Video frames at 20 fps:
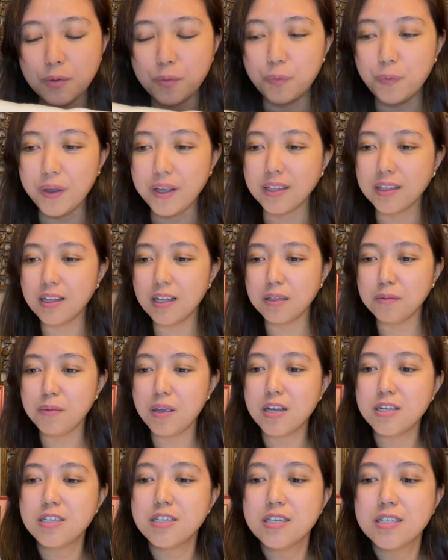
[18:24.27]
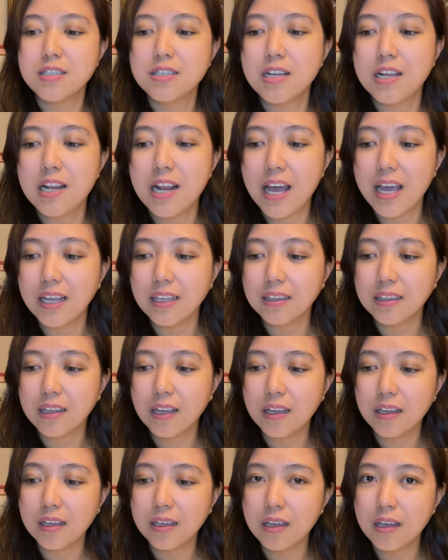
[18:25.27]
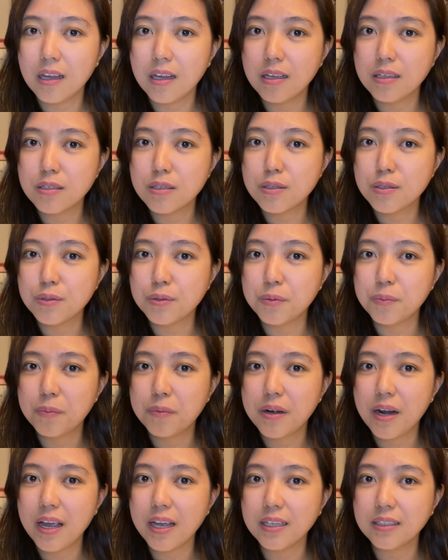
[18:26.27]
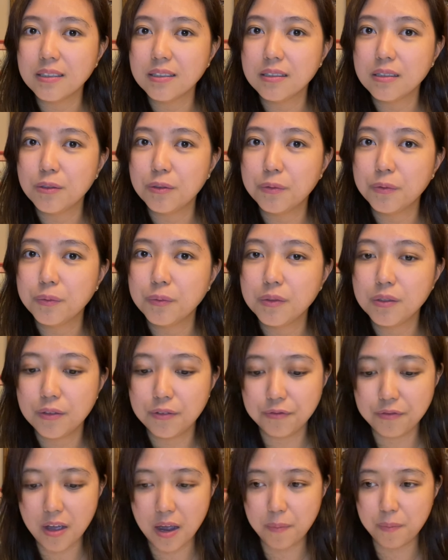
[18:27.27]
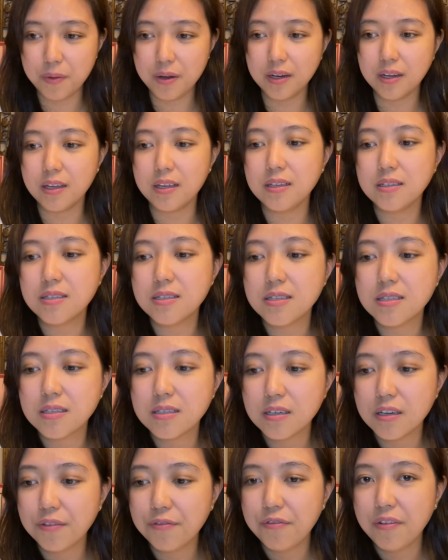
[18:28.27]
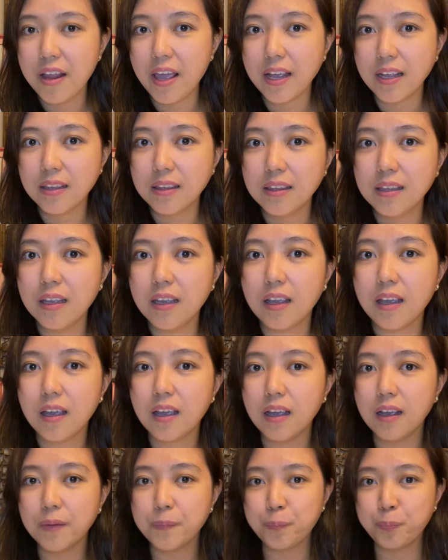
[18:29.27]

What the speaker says: Wait, let me adjust the light. It's too bright. The fabric is reflecting.